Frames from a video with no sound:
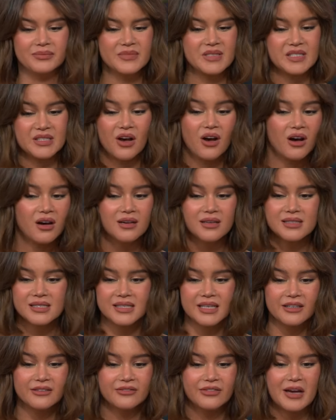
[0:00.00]
songs
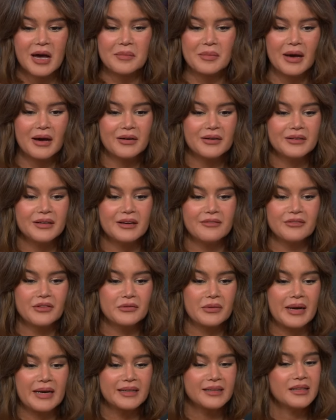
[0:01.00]
that have come out of
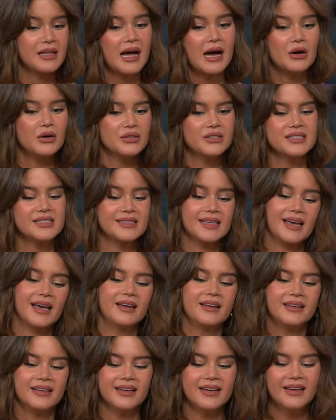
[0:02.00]
the rain clouds,
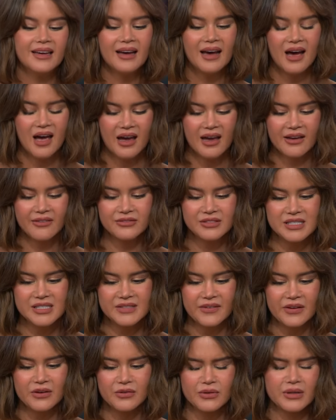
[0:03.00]
and I've
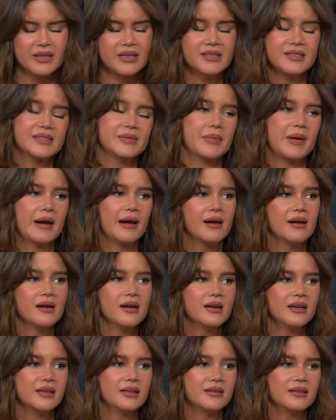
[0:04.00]
just felt really
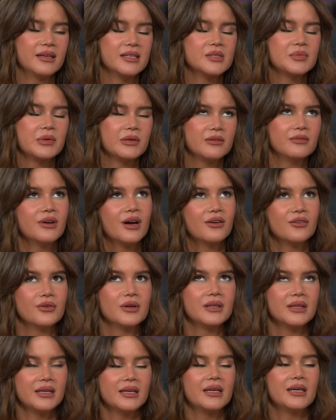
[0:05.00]
inspired, and it's been a
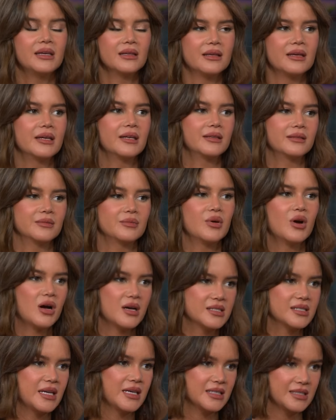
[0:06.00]
really healing
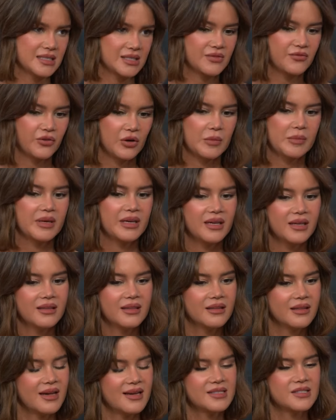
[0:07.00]
process for me
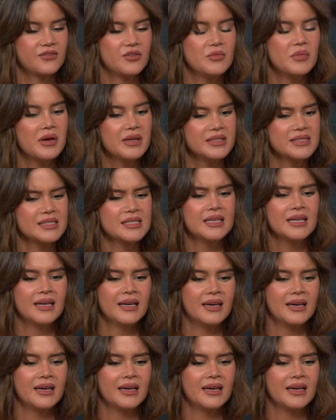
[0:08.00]
the last few months,